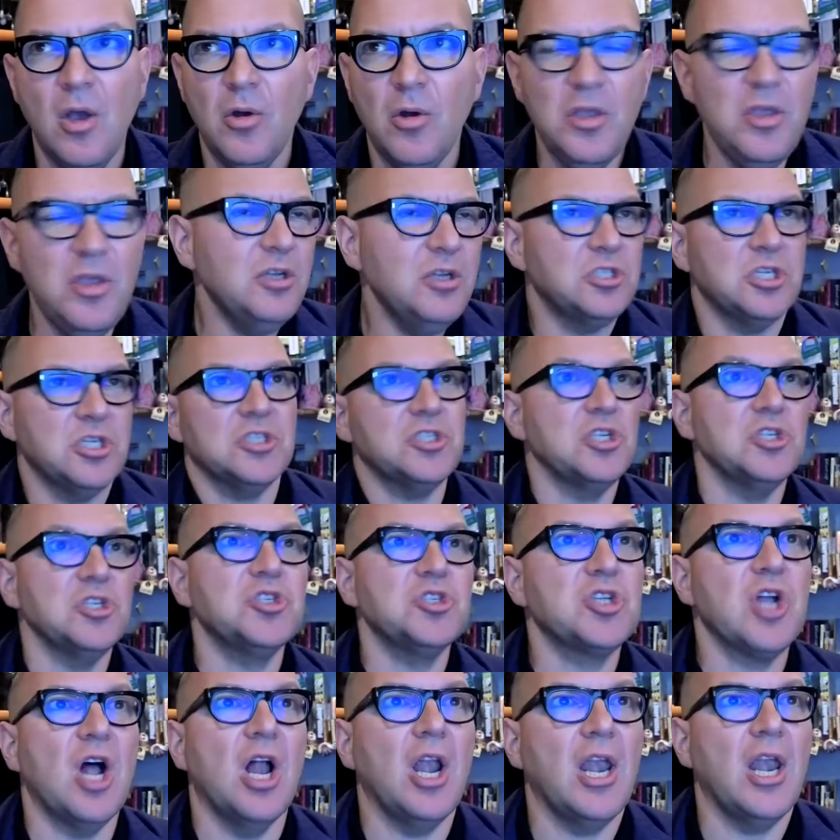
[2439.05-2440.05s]
well, you could just
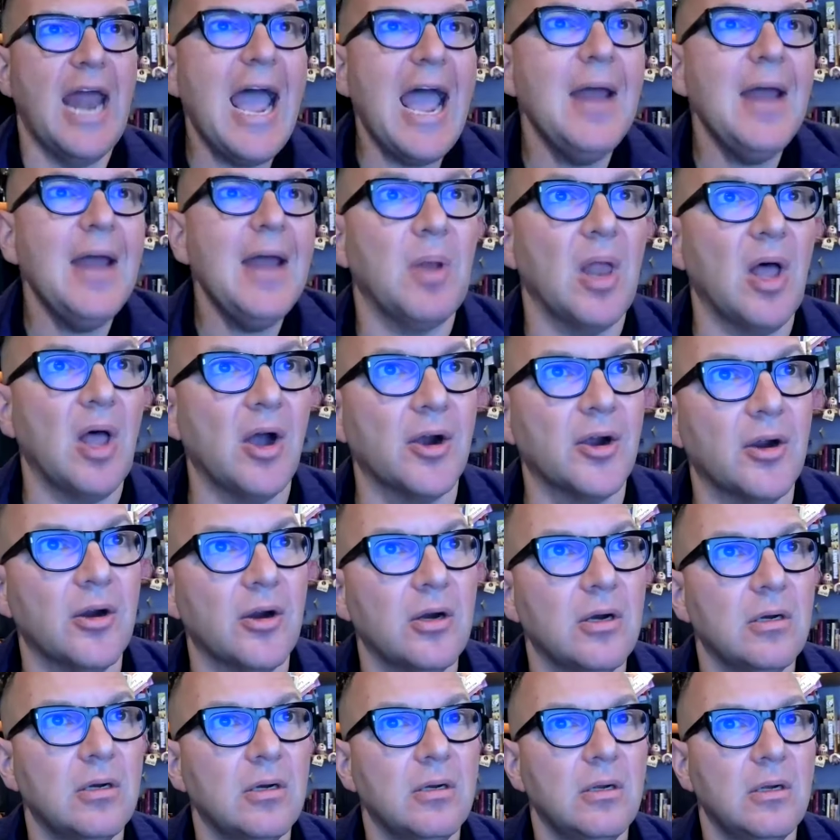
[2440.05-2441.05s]
install an ad
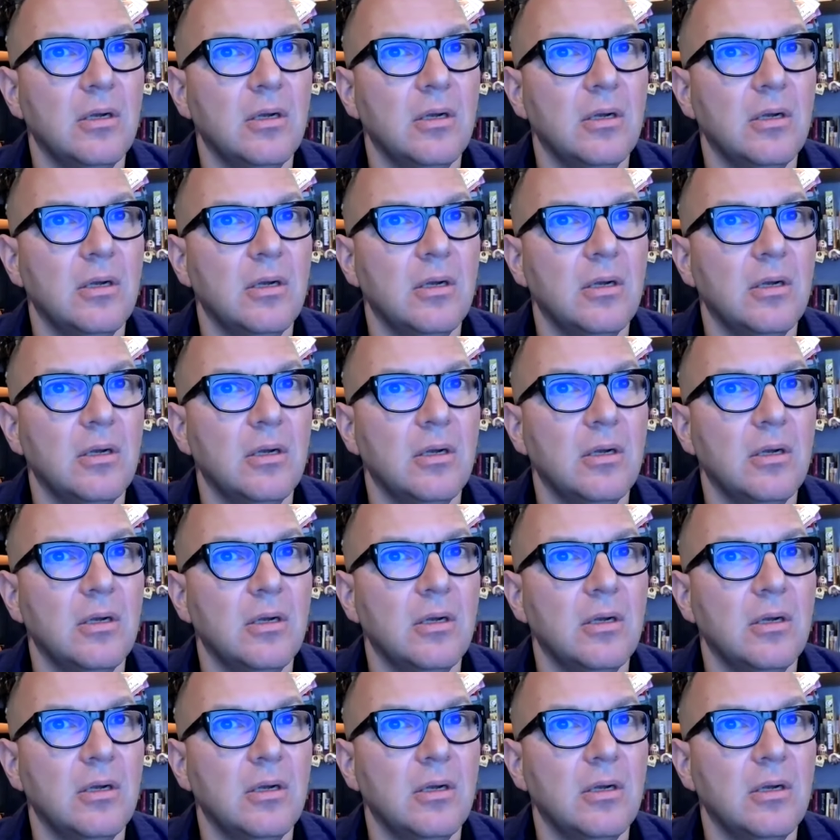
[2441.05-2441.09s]
blocker,